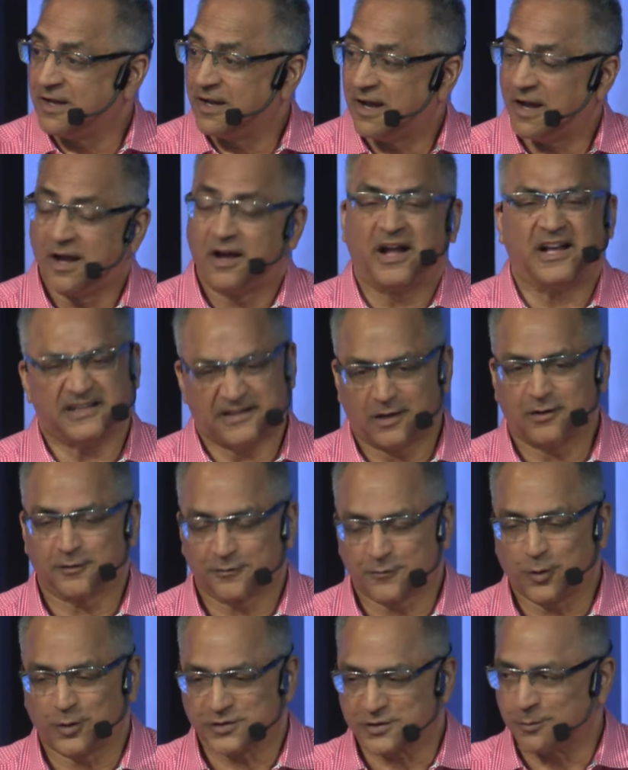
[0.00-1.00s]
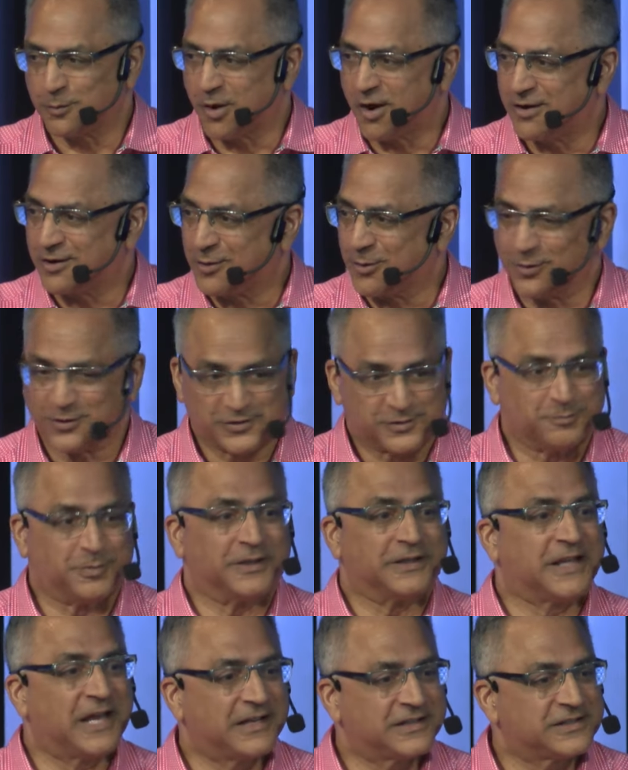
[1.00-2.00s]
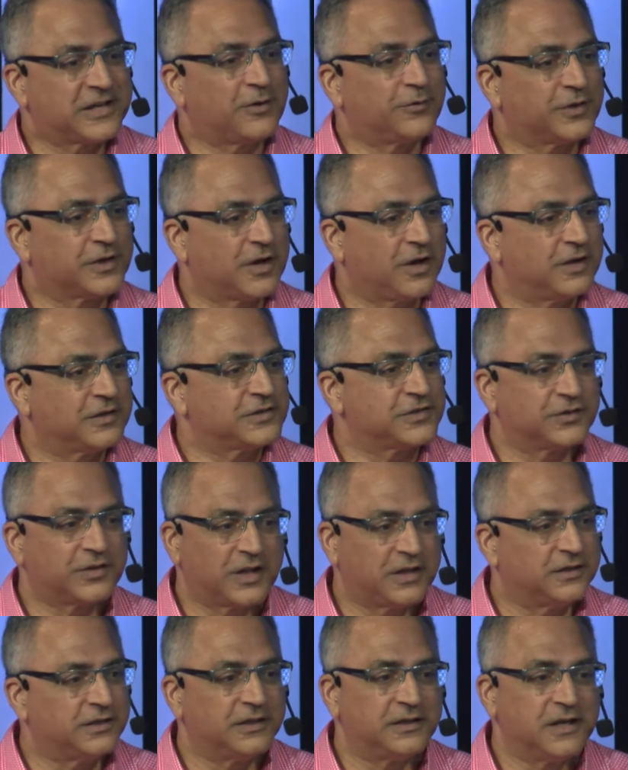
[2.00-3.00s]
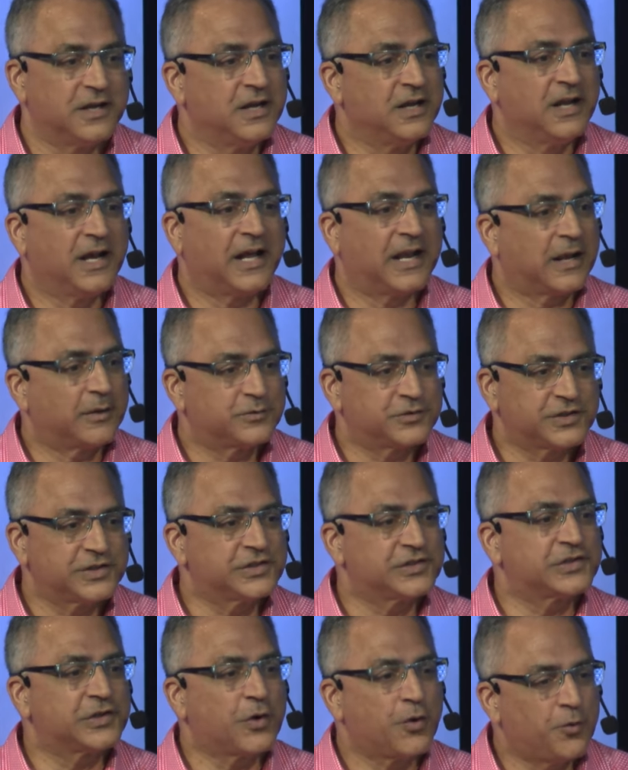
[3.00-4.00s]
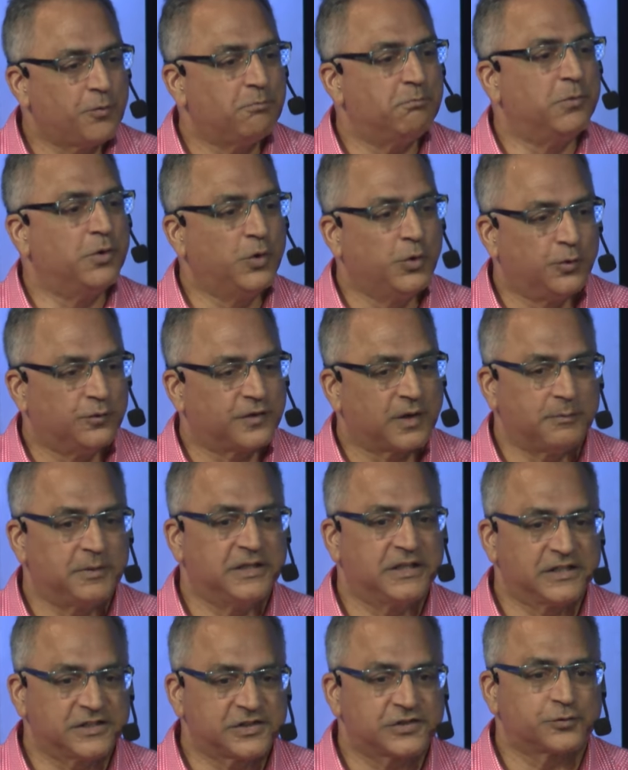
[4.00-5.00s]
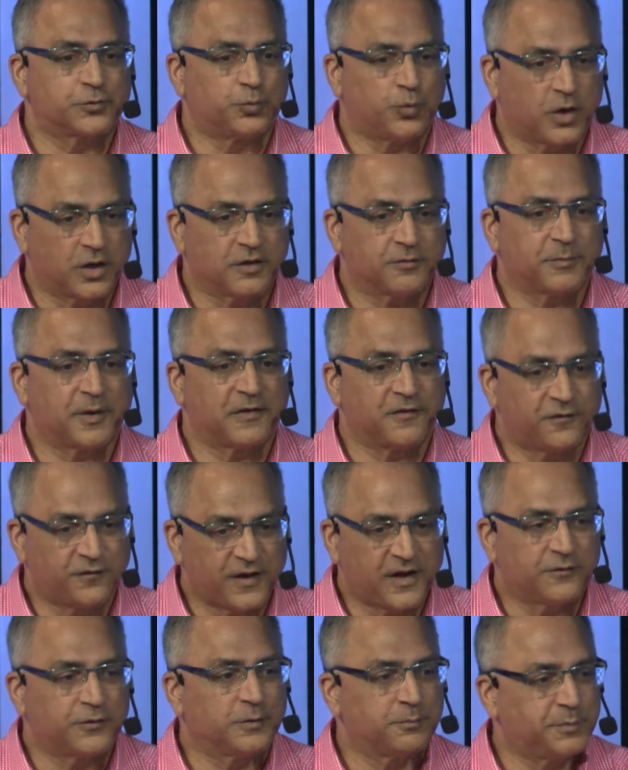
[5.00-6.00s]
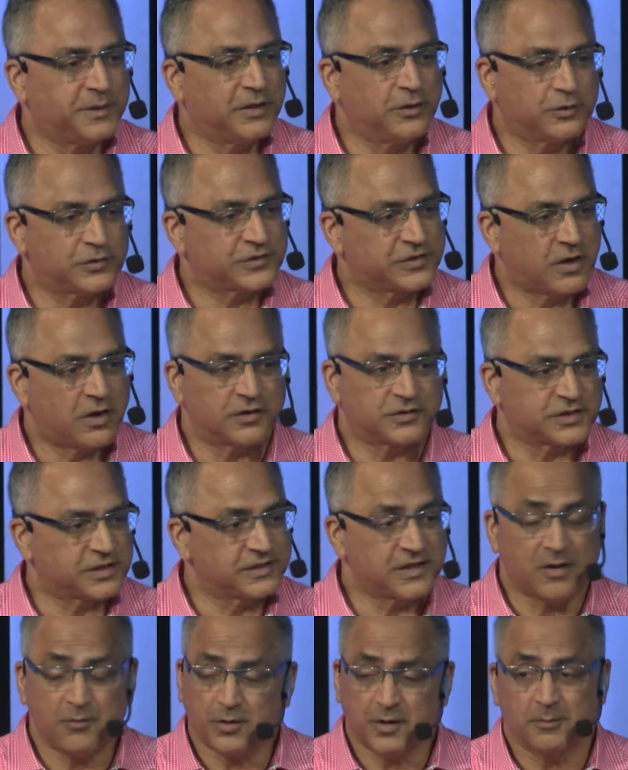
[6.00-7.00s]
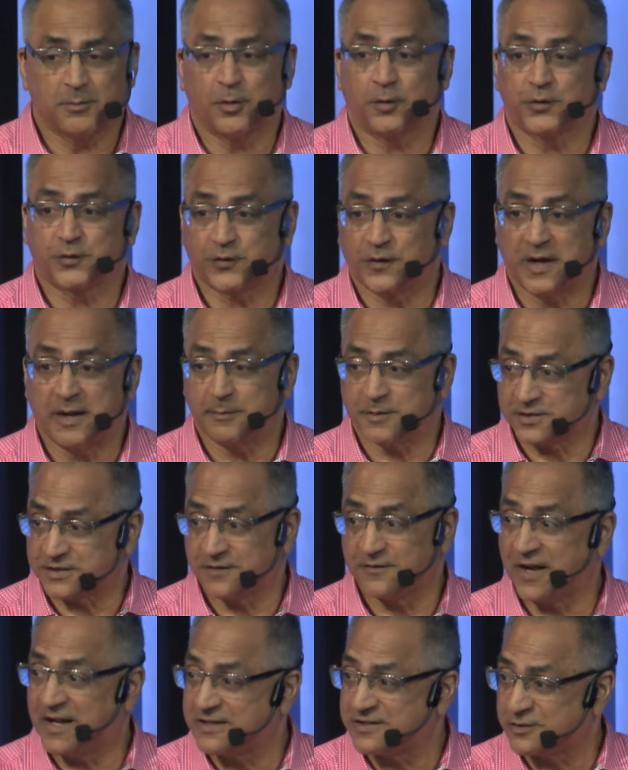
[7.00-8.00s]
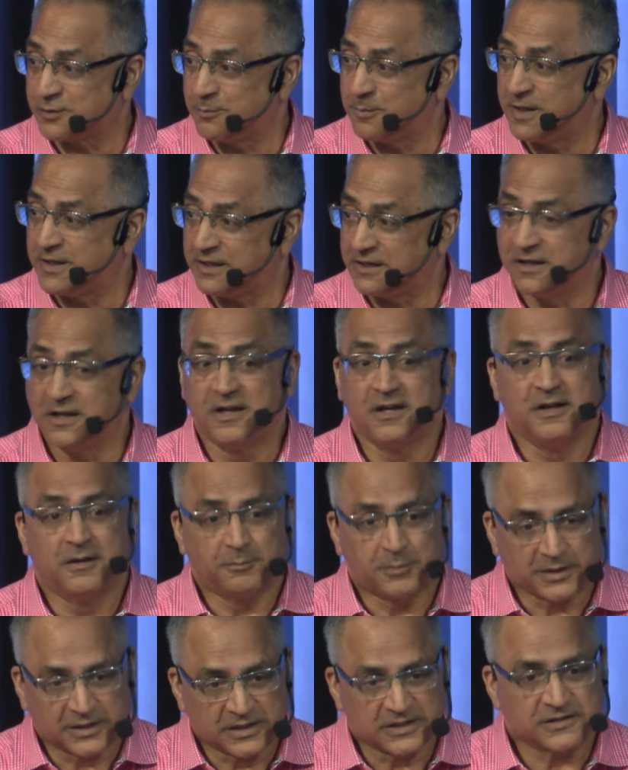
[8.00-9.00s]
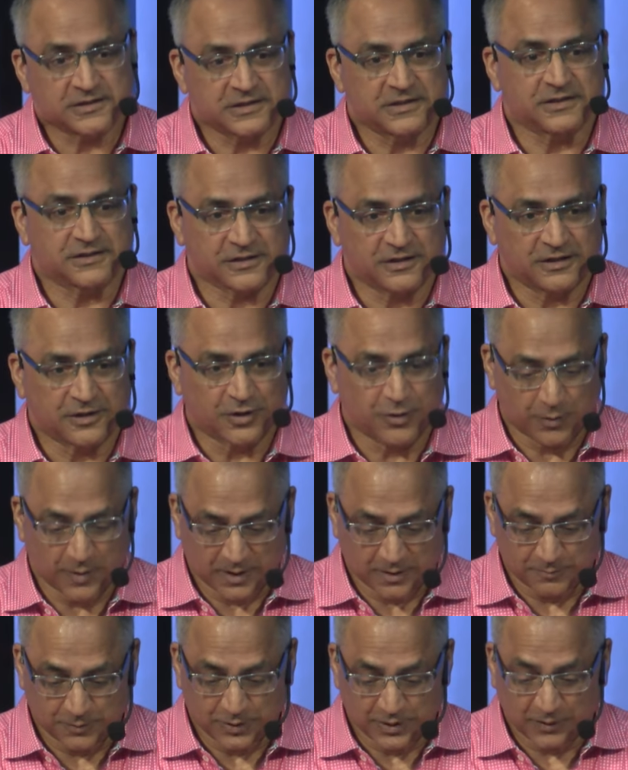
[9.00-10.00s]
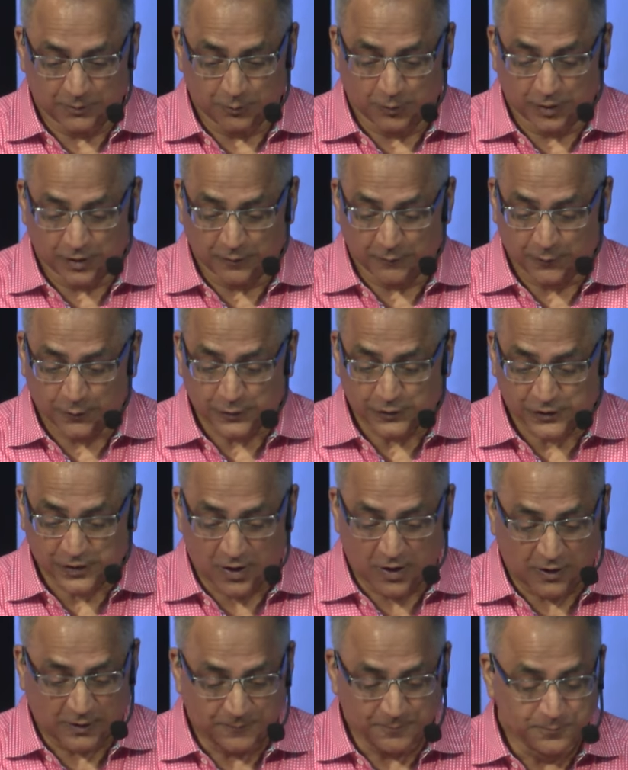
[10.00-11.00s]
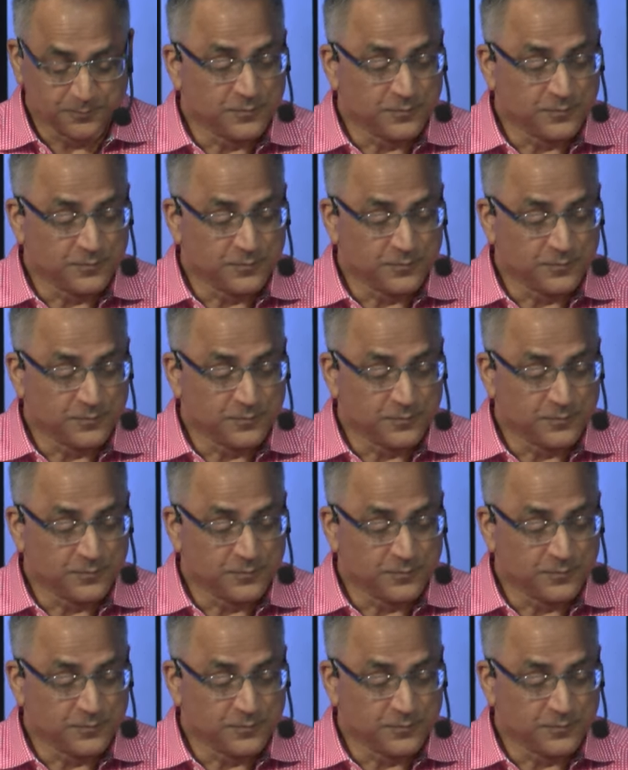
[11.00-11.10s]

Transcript: Uh, and then, of course, there were encores, but that's how the concert ended. And I was just so moved. I mean, this is one of my favorite Beatles songs. It's not one of the most famous, they've had so many, but this is an incredible and wonderful song.